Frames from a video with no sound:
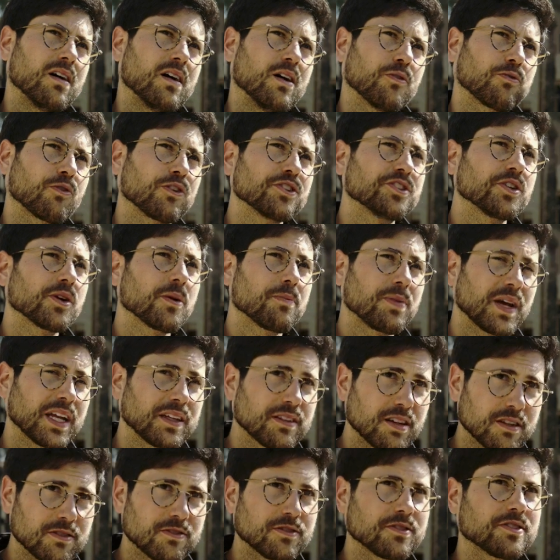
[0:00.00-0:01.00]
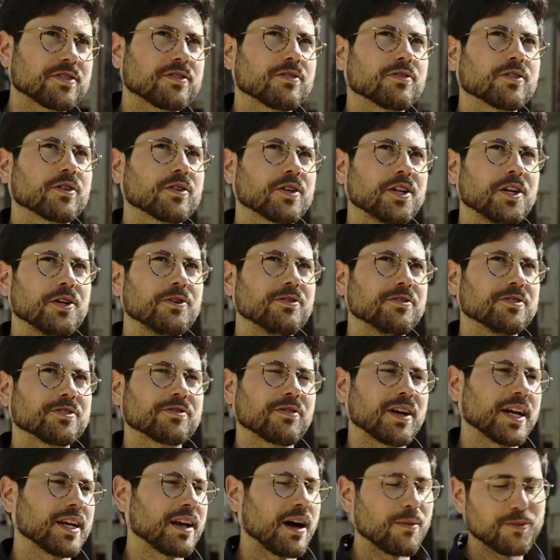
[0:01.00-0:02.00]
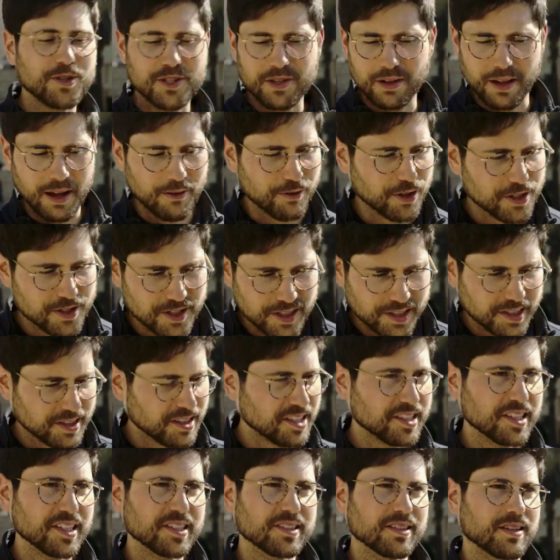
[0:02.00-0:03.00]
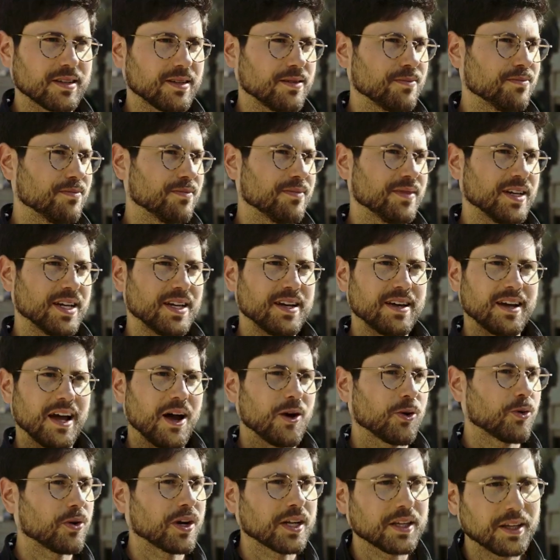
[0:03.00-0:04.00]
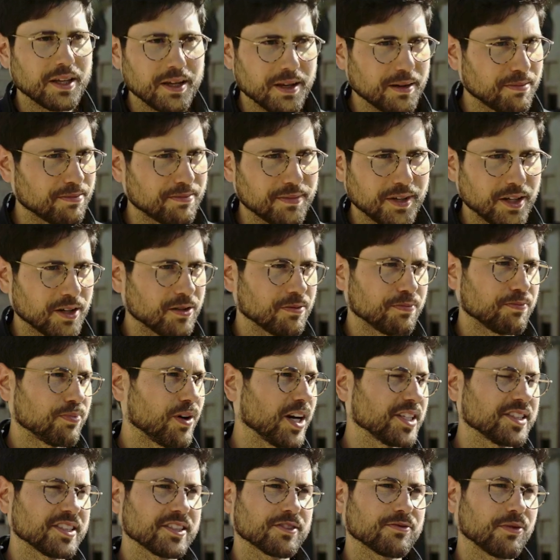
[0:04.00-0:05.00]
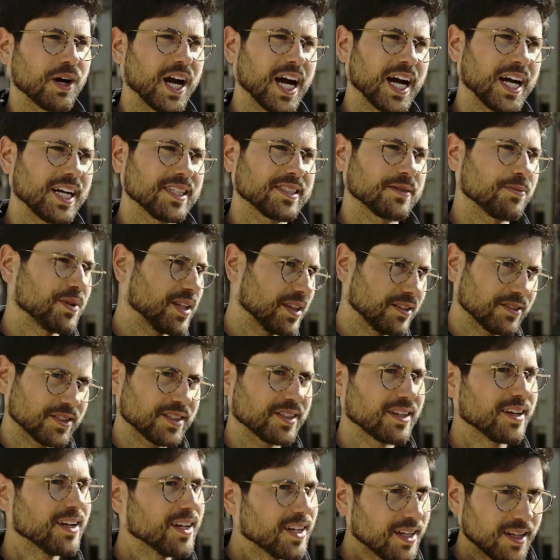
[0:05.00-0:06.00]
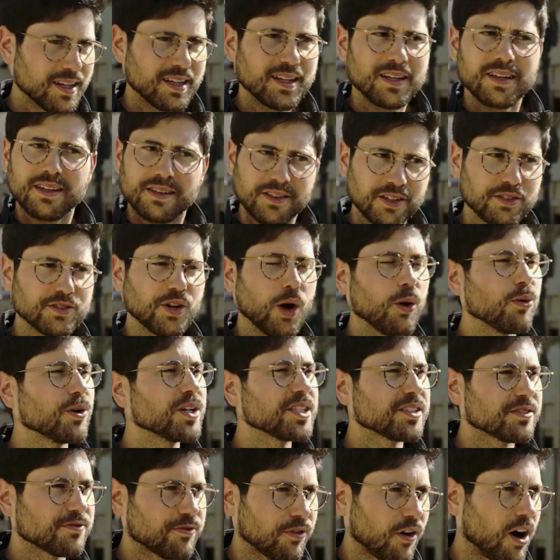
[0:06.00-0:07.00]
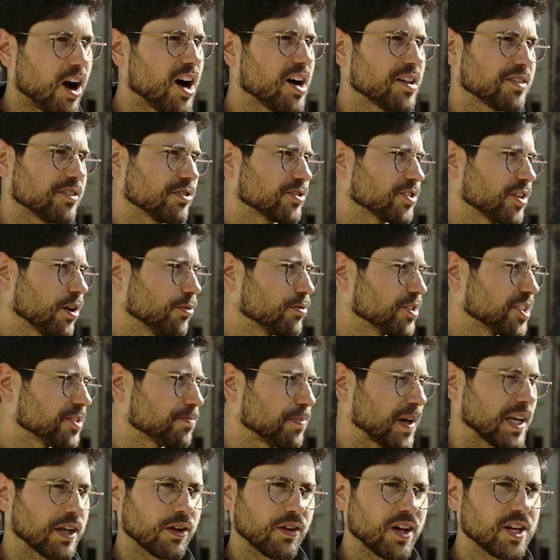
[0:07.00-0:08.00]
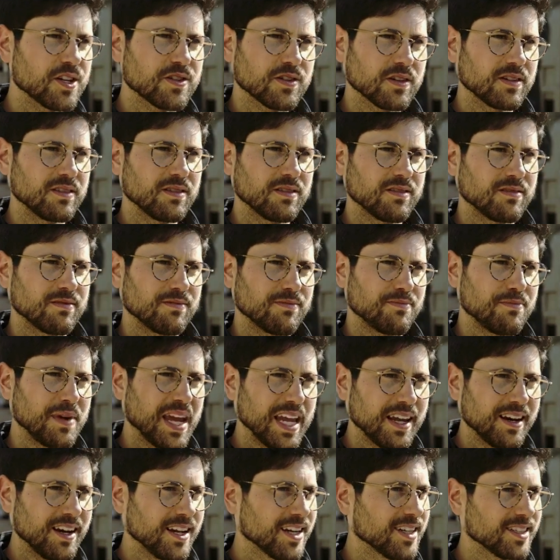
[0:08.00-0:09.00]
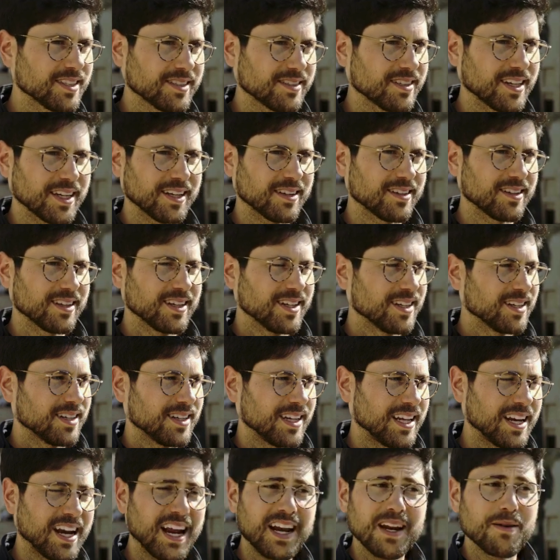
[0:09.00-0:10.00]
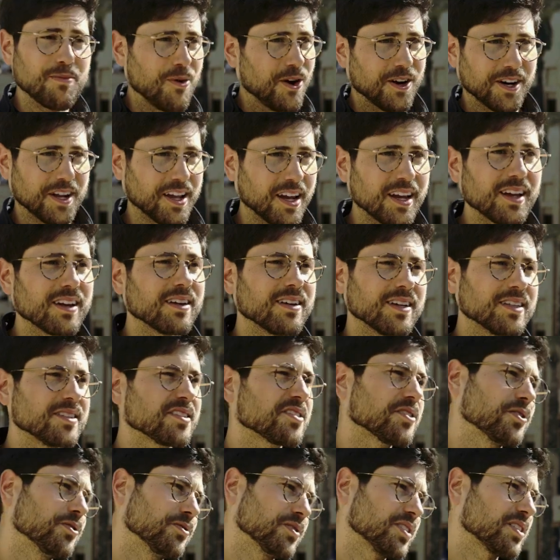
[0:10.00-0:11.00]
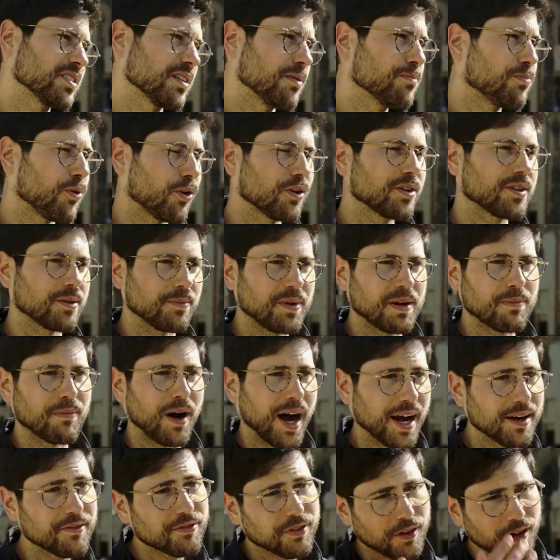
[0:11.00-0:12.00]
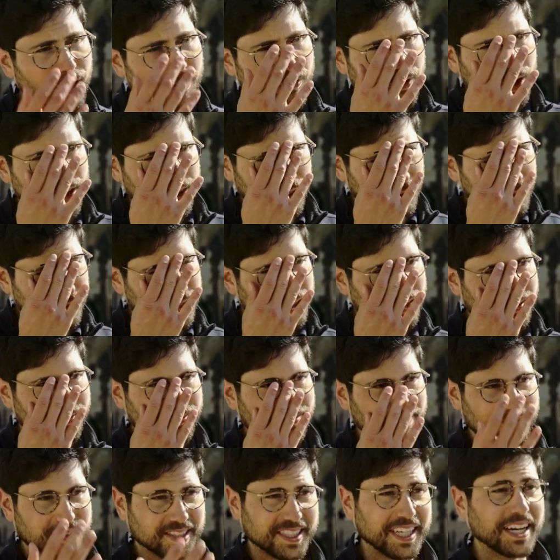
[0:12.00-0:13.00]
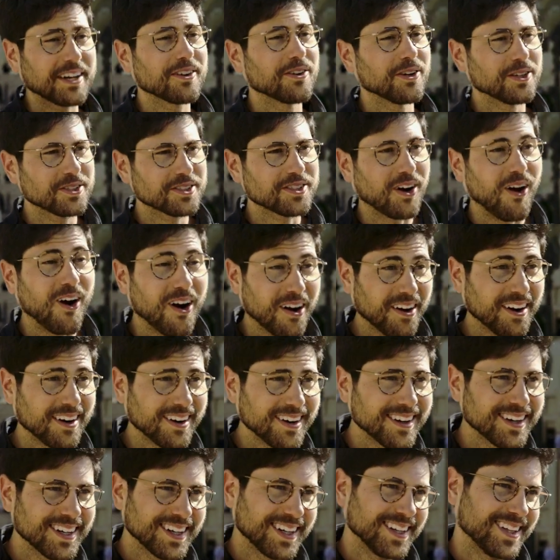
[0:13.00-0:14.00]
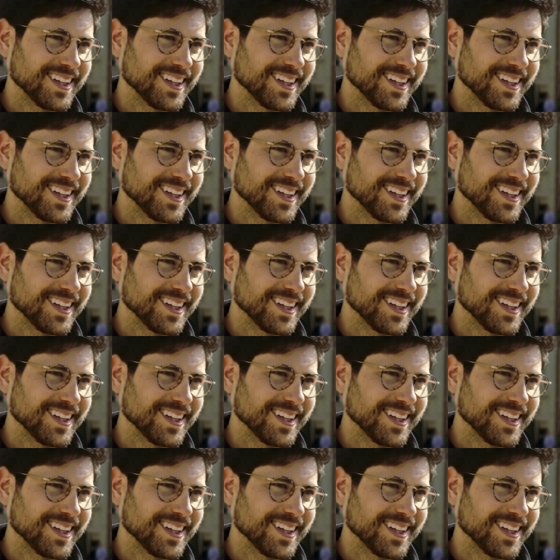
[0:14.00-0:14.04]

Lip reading: of course, you can pay attention to certain cues, right? How much leverage is in the system, how quickly, prices rise. I mean, there's always froth, there's always speculation, manias, like in any market. And so it's important to be mindful of what those signals are.